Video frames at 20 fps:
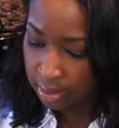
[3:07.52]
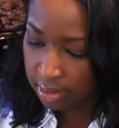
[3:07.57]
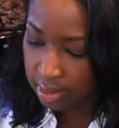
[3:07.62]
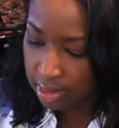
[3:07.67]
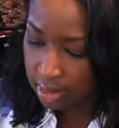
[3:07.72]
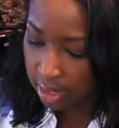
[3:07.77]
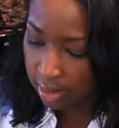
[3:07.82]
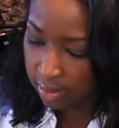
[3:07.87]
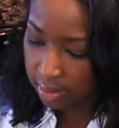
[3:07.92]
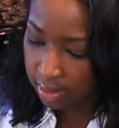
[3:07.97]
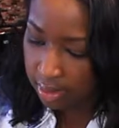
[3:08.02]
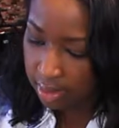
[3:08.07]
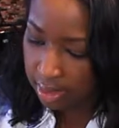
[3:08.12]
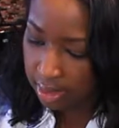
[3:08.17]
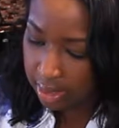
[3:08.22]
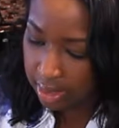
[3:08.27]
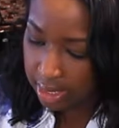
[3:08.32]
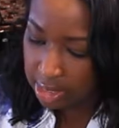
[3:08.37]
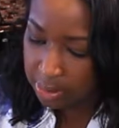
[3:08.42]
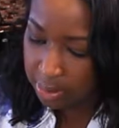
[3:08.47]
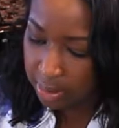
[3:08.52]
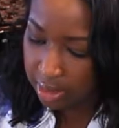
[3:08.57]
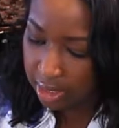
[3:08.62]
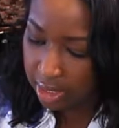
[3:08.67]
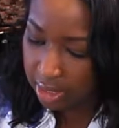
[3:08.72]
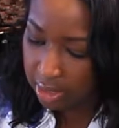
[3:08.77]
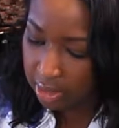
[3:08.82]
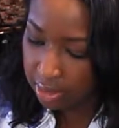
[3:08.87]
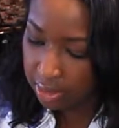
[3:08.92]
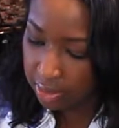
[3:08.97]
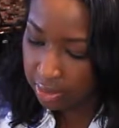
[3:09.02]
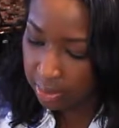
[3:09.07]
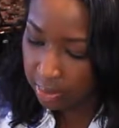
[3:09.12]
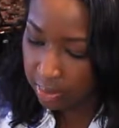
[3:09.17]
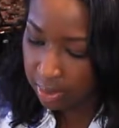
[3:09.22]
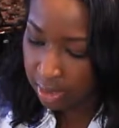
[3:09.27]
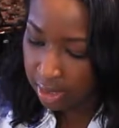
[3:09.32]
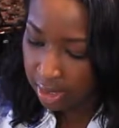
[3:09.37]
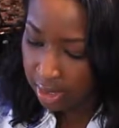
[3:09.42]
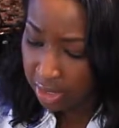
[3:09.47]
So there's plenty of
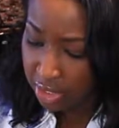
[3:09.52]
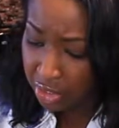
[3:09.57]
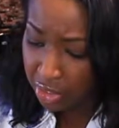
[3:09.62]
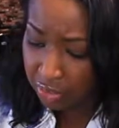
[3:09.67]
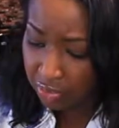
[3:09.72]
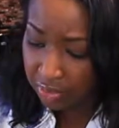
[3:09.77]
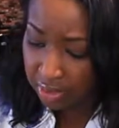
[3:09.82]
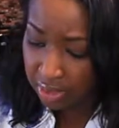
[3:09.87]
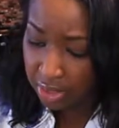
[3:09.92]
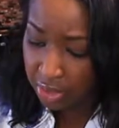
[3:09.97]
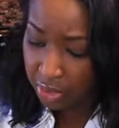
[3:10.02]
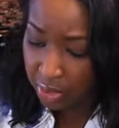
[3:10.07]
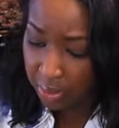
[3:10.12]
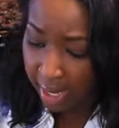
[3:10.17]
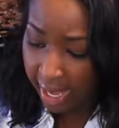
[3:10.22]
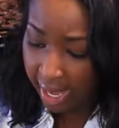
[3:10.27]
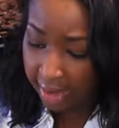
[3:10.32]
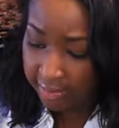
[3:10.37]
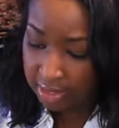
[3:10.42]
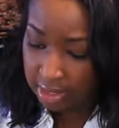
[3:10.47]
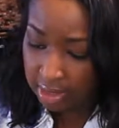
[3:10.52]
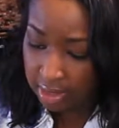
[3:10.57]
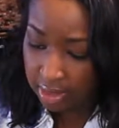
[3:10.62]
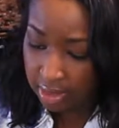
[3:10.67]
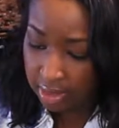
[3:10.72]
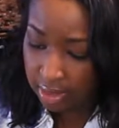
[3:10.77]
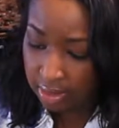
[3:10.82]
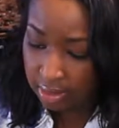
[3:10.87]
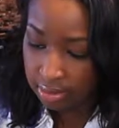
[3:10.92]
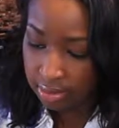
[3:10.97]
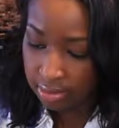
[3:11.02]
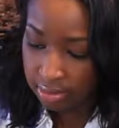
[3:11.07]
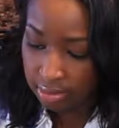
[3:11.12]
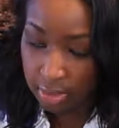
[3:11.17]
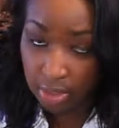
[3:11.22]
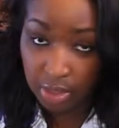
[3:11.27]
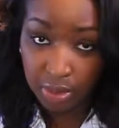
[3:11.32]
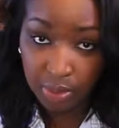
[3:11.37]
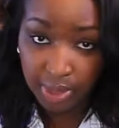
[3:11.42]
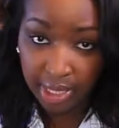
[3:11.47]
glue. You don't have to
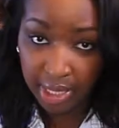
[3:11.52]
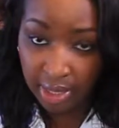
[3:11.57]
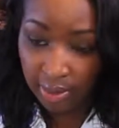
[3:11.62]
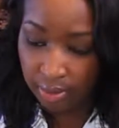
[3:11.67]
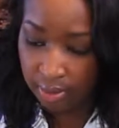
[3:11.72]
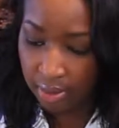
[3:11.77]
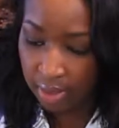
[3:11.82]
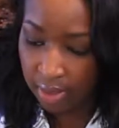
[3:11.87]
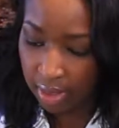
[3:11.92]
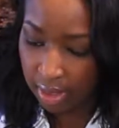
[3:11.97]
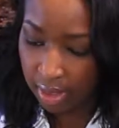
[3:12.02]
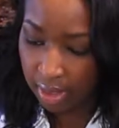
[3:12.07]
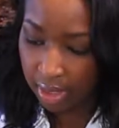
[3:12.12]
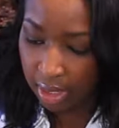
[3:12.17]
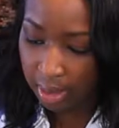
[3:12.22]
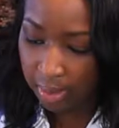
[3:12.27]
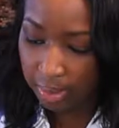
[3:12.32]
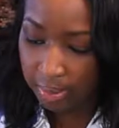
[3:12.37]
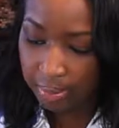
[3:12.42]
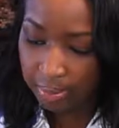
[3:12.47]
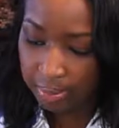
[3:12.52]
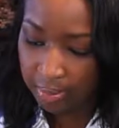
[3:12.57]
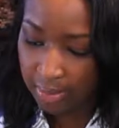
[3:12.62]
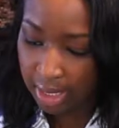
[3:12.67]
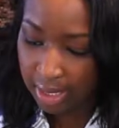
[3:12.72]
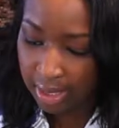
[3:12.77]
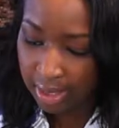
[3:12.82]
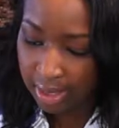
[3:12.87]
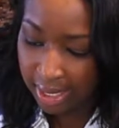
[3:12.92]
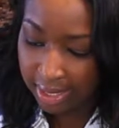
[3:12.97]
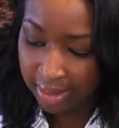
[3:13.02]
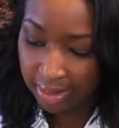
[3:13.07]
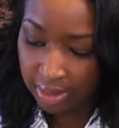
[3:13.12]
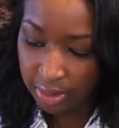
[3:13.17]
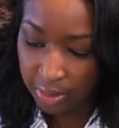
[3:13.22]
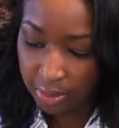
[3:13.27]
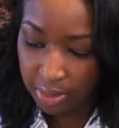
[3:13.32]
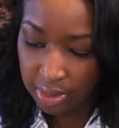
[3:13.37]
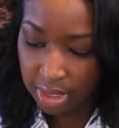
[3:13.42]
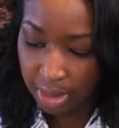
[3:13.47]
glue down the like the
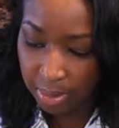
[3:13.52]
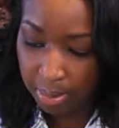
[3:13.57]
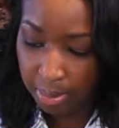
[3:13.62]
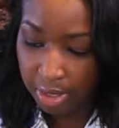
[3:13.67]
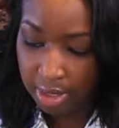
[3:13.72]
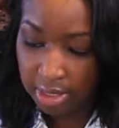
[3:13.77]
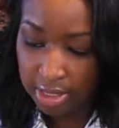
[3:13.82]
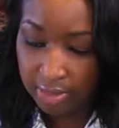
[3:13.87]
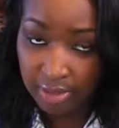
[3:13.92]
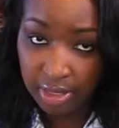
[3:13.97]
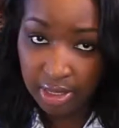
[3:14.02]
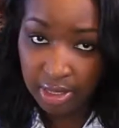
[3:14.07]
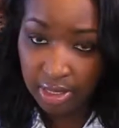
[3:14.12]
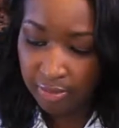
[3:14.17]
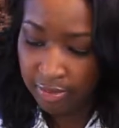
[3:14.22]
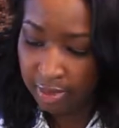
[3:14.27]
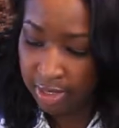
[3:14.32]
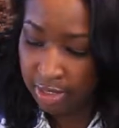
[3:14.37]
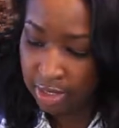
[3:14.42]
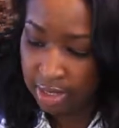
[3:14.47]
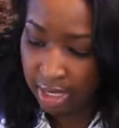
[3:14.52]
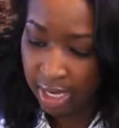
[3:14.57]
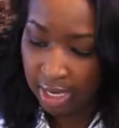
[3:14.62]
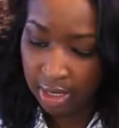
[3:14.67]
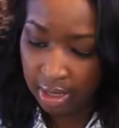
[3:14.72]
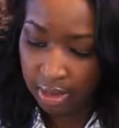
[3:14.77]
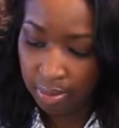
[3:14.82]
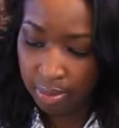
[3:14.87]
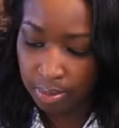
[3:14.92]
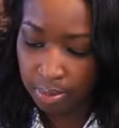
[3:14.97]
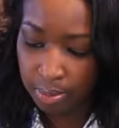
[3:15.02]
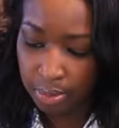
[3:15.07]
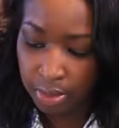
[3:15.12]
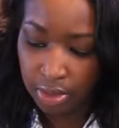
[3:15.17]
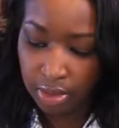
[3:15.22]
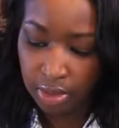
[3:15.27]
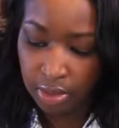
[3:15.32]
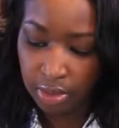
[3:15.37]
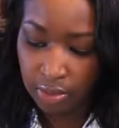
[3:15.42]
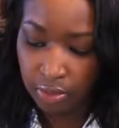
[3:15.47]
little stem parts of the leaf. I just kind of put
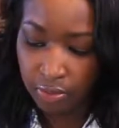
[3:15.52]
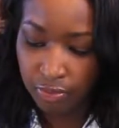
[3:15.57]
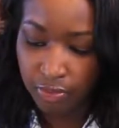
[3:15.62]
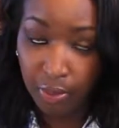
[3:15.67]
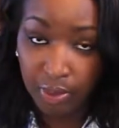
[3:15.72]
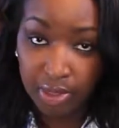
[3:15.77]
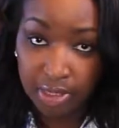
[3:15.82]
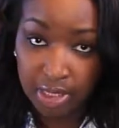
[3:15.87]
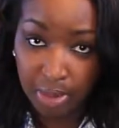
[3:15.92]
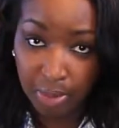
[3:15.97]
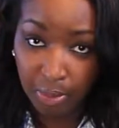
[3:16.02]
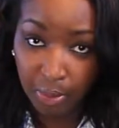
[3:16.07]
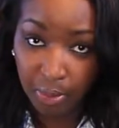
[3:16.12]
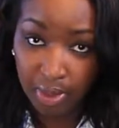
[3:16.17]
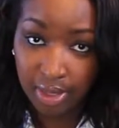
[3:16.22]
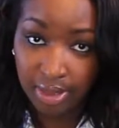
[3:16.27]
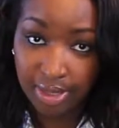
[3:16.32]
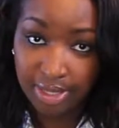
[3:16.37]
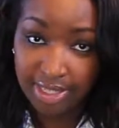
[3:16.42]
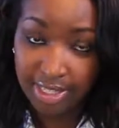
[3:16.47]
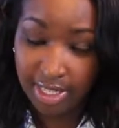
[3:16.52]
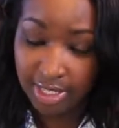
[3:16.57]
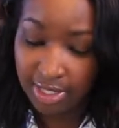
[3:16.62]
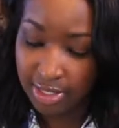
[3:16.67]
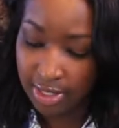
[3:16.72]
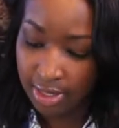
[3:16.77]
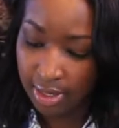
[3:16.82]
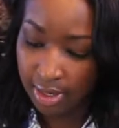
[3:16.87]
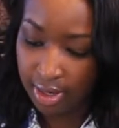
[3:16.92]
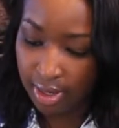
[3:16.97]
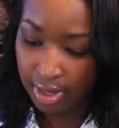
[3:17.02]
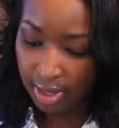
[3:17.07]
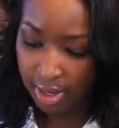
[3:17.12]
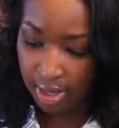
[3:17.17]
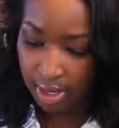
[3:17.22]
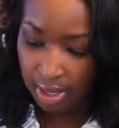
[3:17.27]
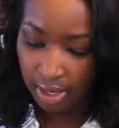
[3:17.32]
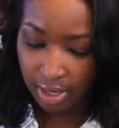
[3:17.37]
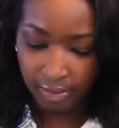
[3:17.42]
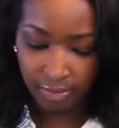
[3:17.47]
the glue, focused it more in the center
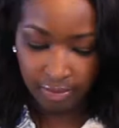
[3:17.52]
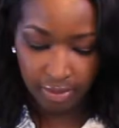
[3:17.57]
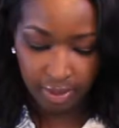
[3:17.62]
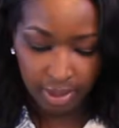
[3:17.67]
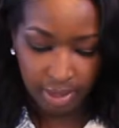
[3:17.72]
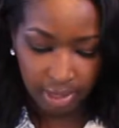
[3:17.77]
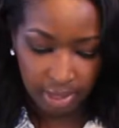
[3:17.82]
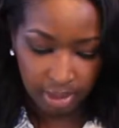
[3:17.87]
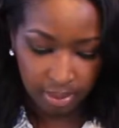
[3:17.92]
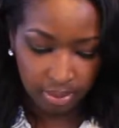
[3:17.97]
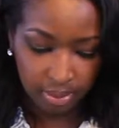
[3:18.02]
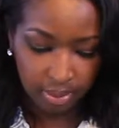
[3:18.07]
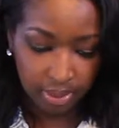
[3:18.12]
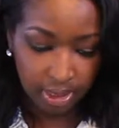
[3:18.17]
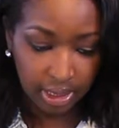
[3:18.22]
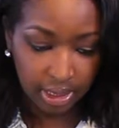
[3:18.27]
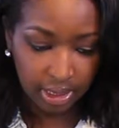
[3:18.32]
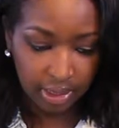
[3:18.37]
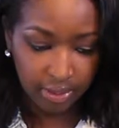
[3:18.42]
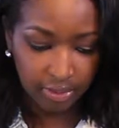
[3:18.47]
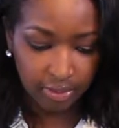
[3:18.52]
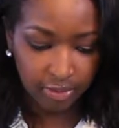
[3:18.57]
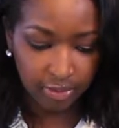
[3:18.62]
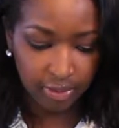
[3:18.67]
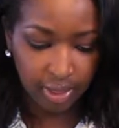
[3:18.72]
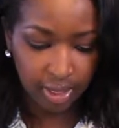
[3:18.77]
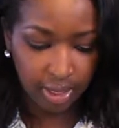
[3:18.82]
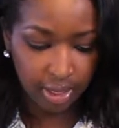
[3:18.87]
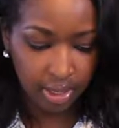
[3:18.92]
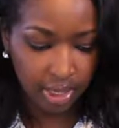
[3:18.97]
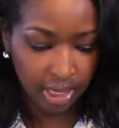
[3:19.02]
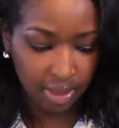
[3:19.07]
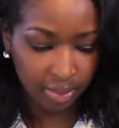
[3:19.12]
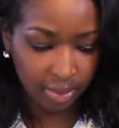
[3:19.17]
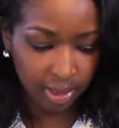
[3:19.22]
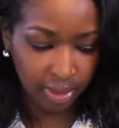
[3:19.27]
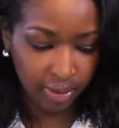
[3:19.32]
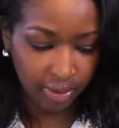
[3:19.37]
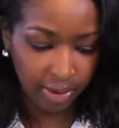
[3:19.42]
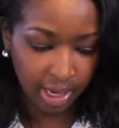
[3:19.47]
of the leaf. And then I'm
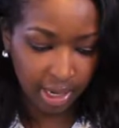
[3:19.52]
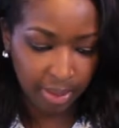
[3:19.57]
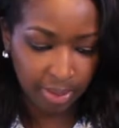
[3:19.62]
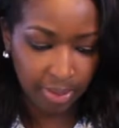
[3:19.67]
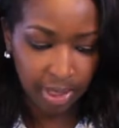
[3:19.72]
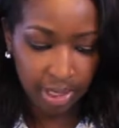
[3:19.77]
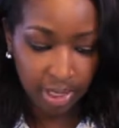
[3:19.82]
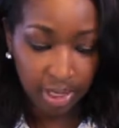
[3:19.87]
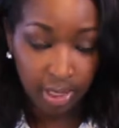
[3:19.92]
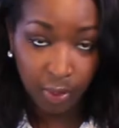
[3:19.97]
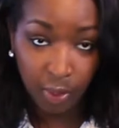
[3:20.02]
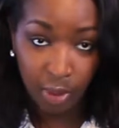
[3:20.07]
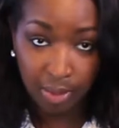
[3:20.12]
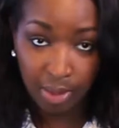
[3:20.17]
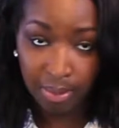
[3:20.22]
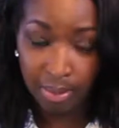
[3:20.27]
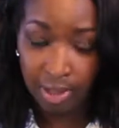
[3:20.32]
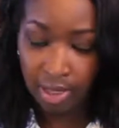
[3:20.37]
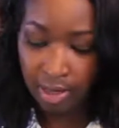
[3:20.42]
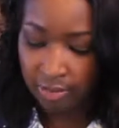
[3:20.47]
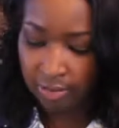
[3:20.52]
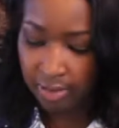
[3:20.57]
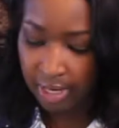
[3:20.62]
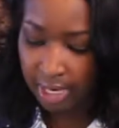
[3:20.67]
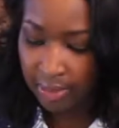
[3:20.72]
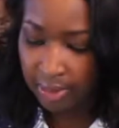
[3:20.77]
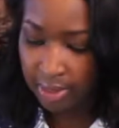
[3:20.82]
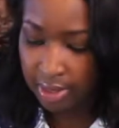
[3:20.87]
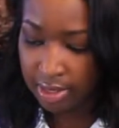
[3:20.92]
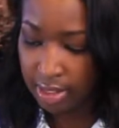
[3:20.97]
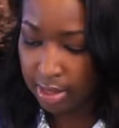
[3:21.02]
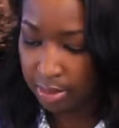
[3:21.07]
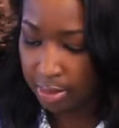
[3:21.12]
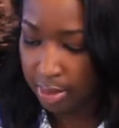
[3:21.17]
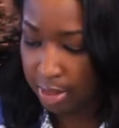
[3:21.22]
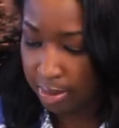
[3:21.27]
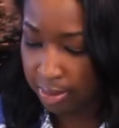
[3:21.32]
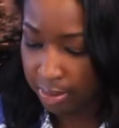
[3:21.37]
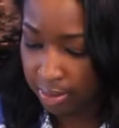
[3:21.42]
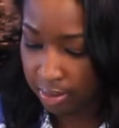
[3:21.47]
going to grab one of my bigger flowers, the
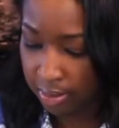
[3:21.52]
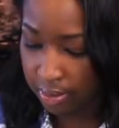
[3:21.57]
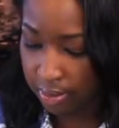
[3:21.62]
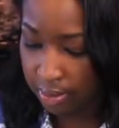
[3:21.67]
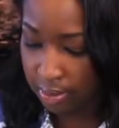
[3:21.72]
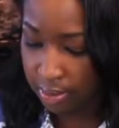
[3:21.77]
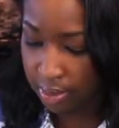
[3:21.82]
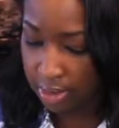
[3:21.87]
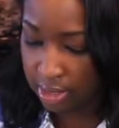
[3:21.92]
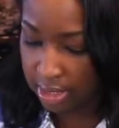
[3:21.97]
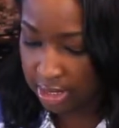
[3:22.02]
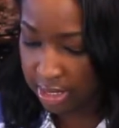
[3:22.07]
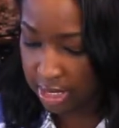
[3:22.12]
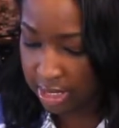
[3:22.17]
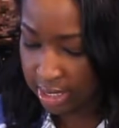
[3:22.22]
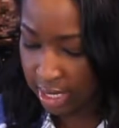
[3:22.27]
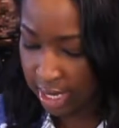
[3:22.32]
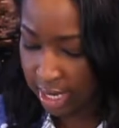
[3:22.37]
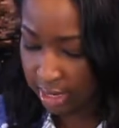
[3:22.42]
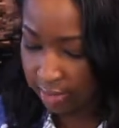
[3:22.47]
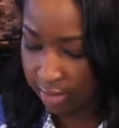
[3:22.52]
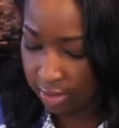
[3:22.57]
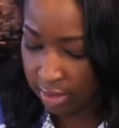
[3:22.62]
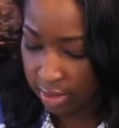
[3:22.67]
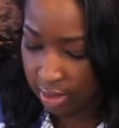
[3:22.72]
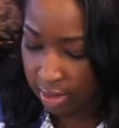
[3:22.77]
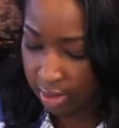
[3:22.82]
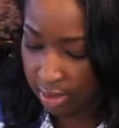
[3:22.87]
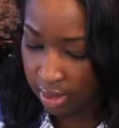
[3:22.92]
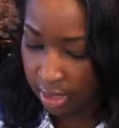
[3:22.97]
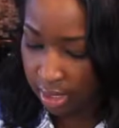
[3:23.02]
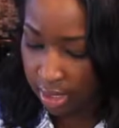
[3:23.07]
purple, since that's kind of the